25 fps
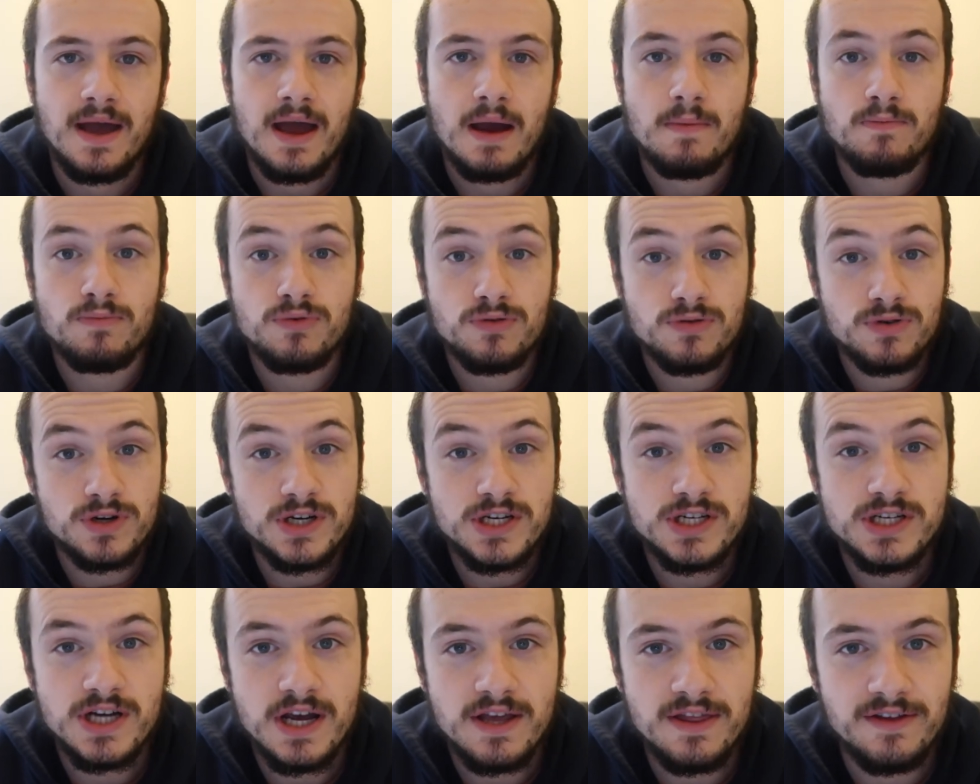
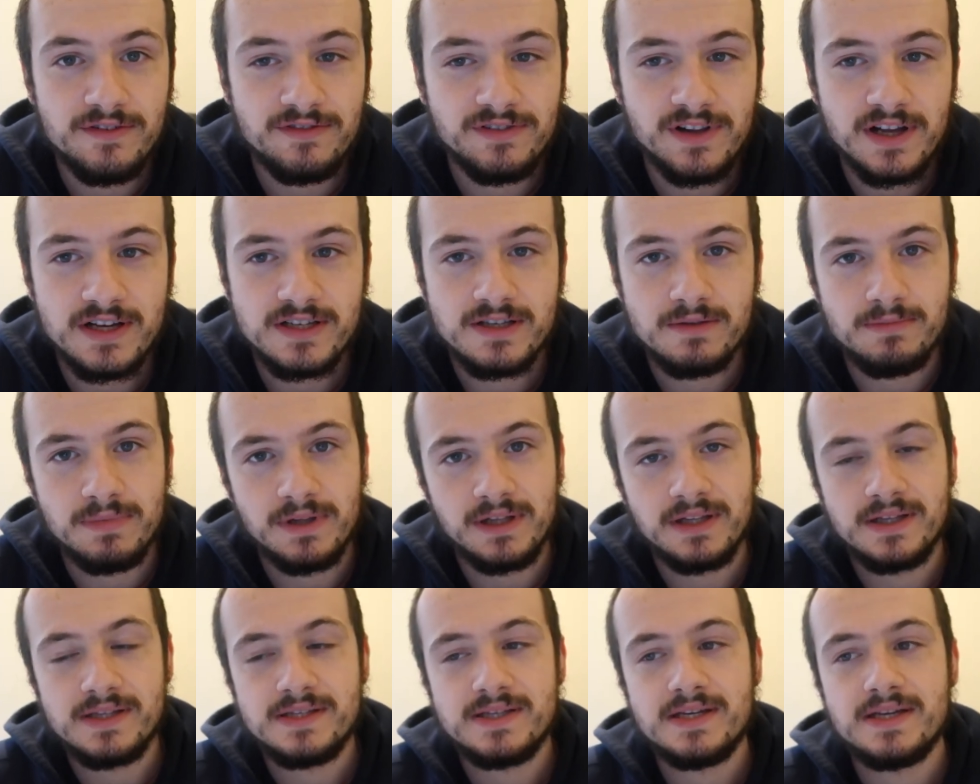appreciate the
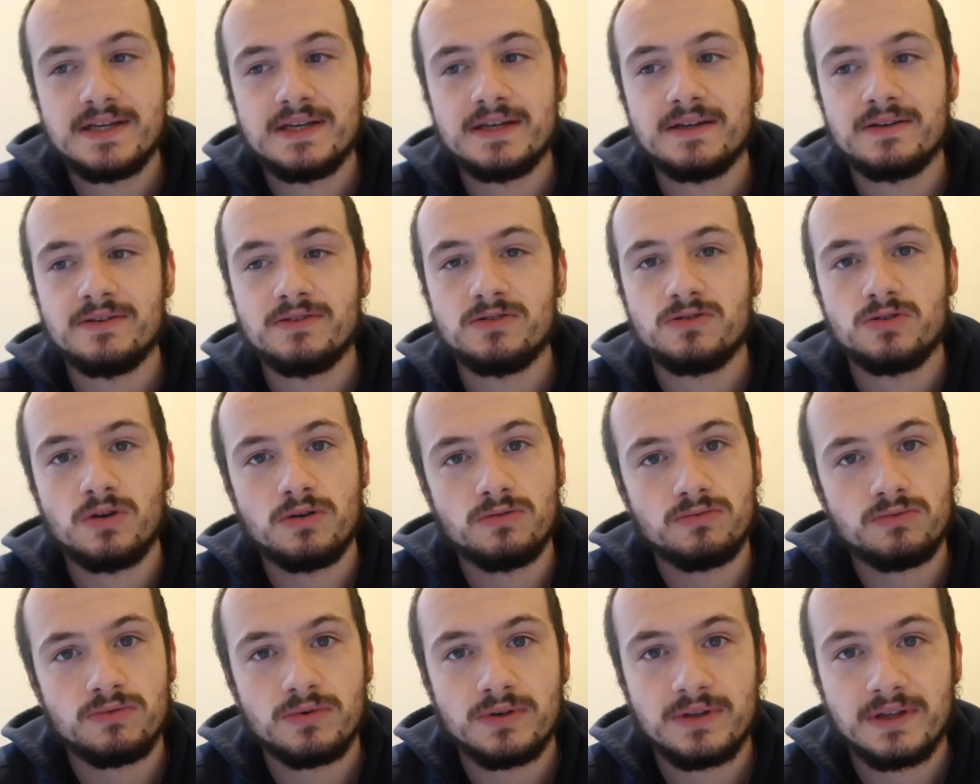flexibility and
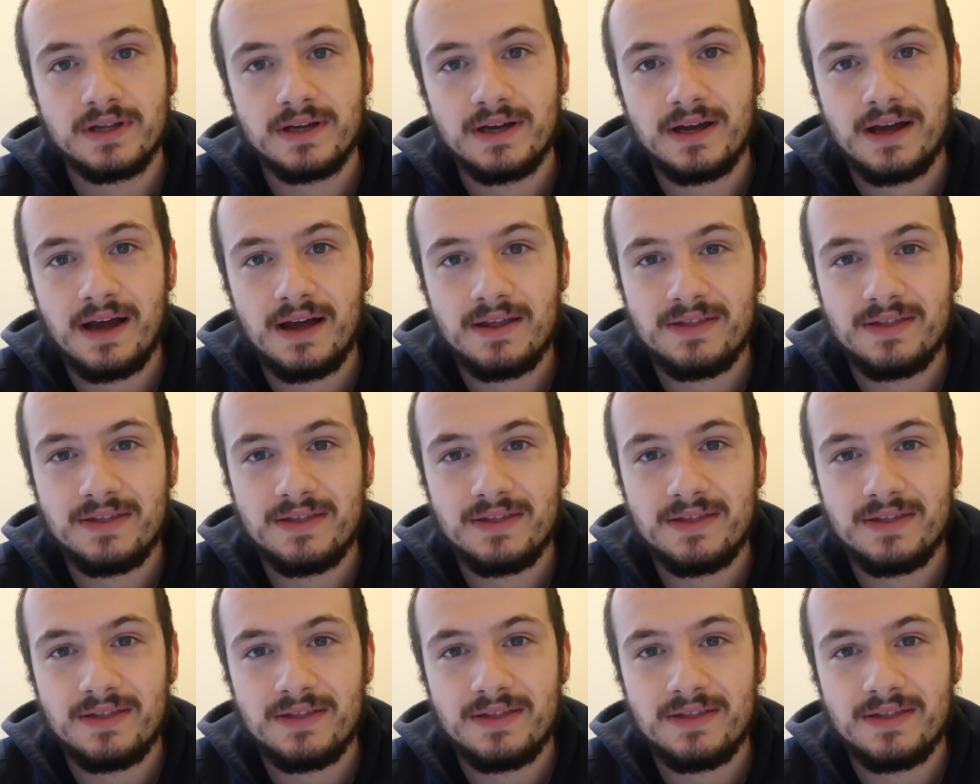sort of